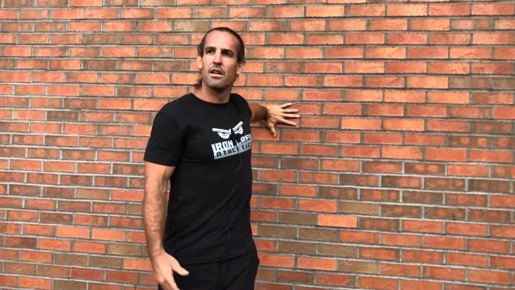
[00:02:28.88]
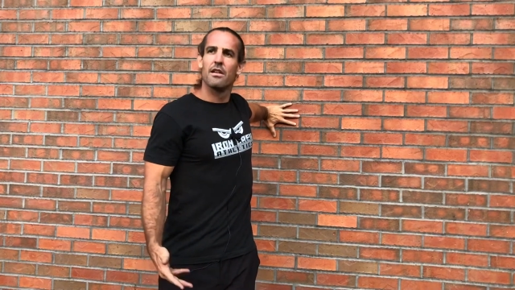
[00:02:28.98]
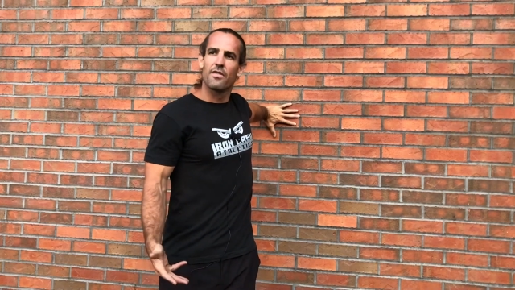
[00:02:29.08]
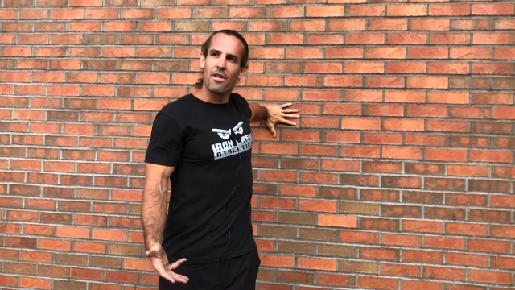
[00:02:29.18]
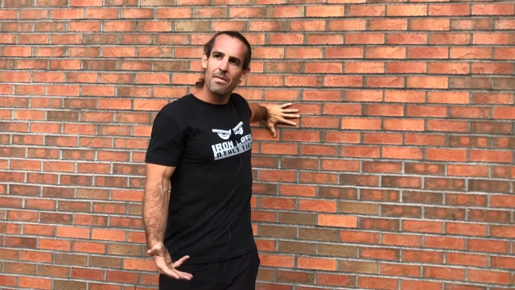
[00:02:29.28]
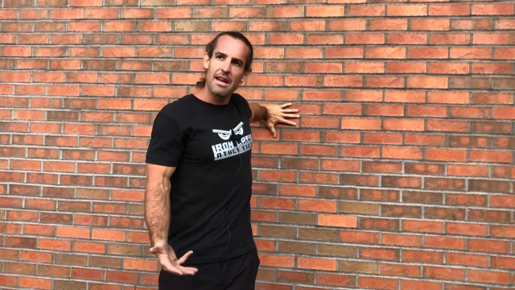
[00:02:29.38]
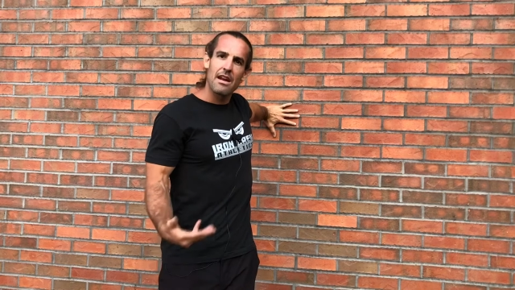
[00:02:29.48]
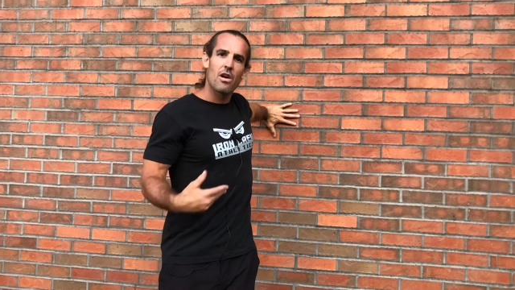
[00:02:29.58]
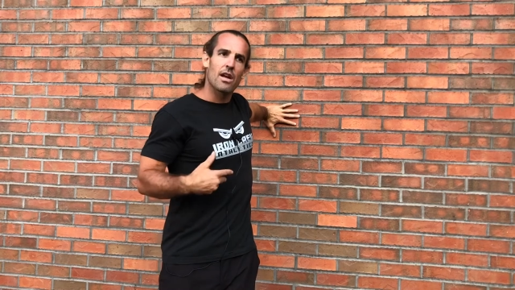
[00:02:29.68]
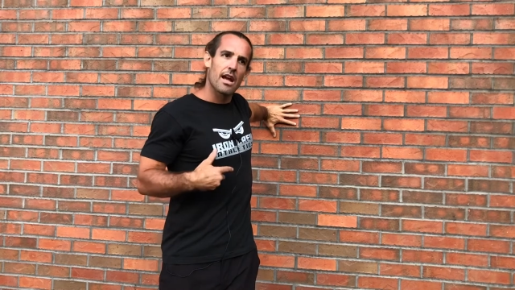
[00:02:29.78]
For me,
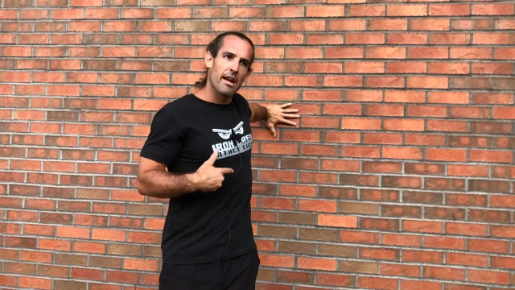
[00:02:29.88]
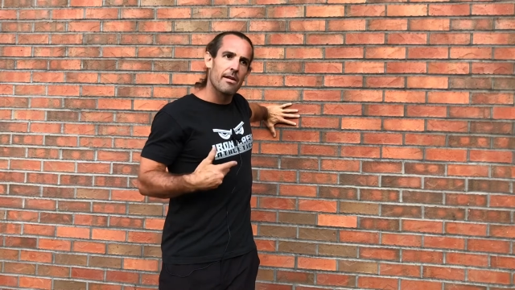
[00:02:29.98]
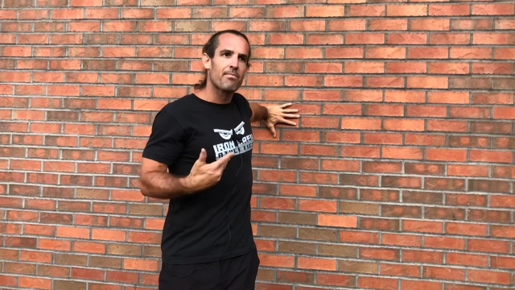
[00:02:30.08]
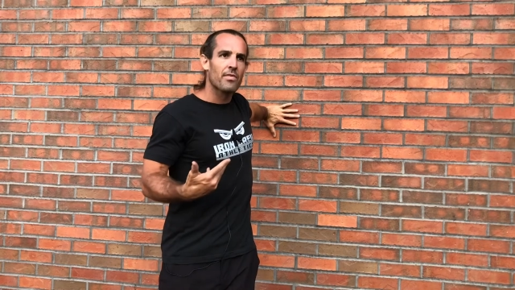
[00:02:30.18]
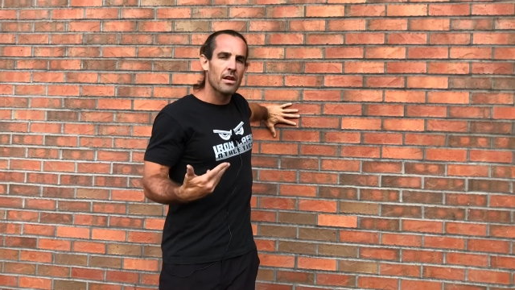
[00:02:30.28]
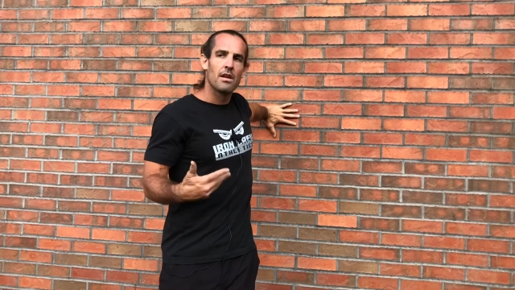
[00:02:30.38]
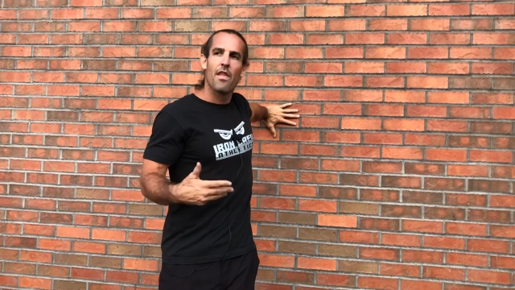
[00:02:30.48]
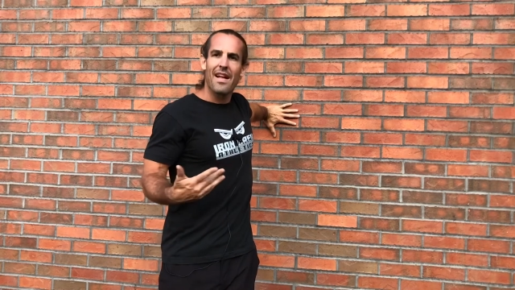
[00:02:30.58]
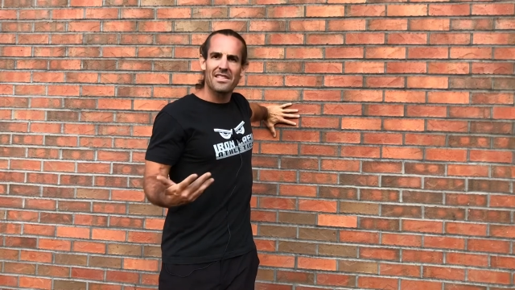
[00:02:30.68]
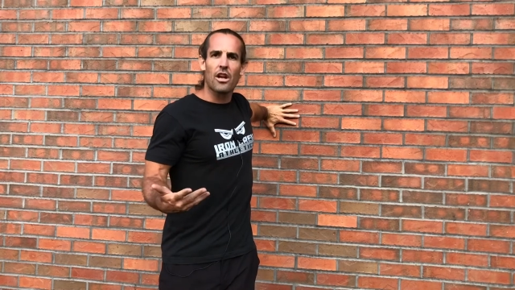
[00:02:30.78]
okay,
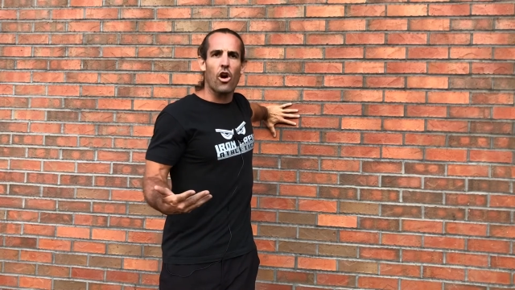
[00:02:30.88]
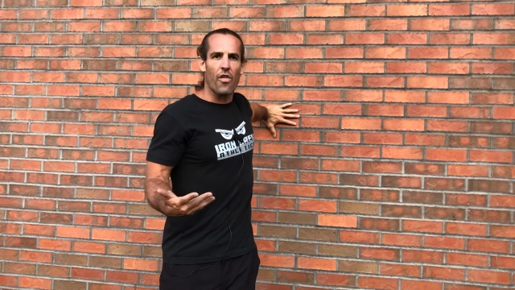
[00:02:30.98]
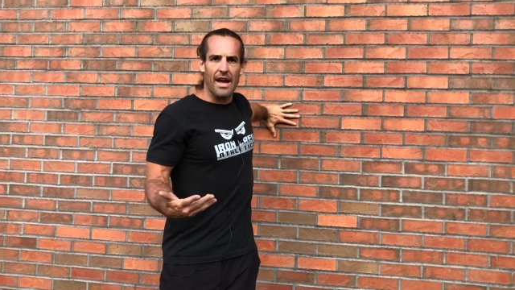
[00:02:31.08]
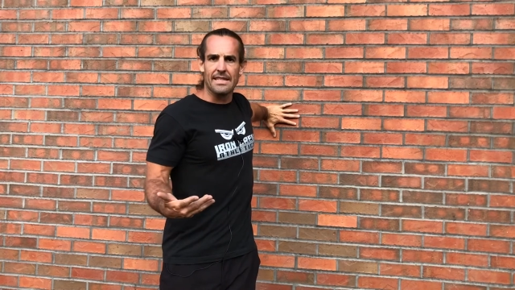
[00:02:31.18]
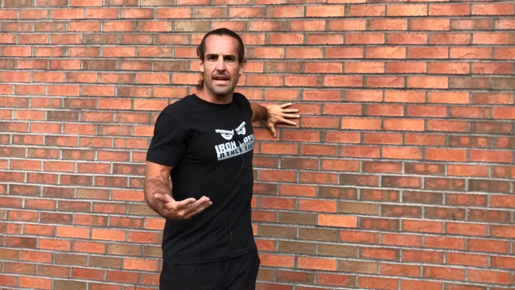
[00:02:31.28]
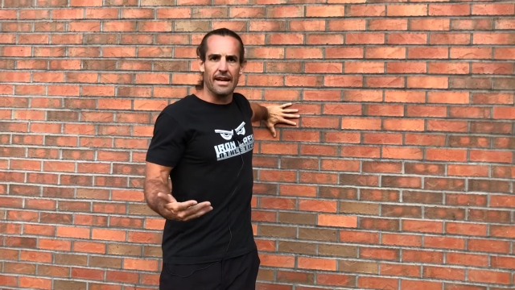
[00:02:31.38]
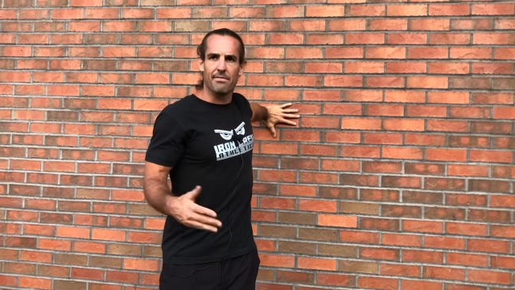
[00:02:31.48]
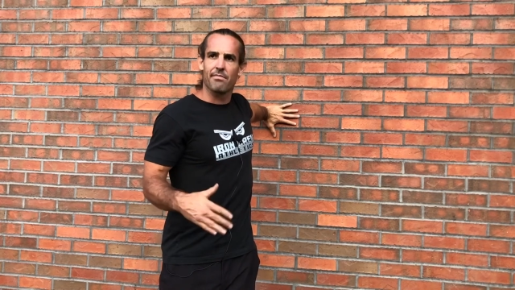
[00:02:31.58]
that's not all that tight.